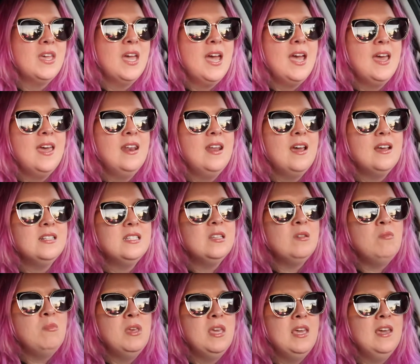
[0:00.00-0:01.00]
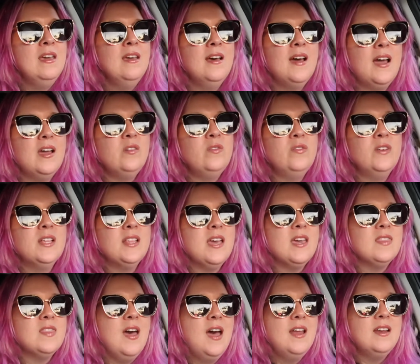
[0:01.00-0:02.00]
And to me, I feel
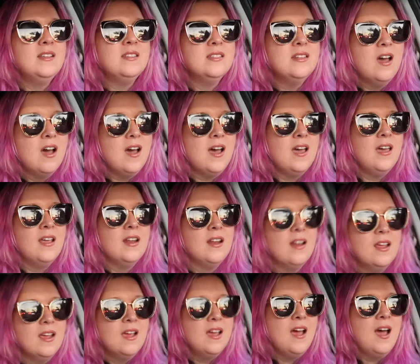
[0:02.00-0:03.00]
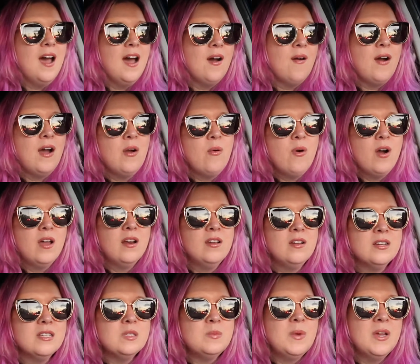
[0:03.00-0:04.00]
like that is not how I want to
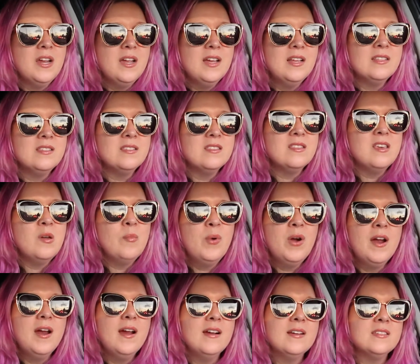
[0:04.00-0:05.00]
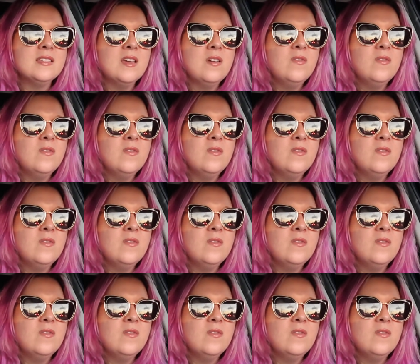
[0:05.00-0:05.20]
experience theme parks.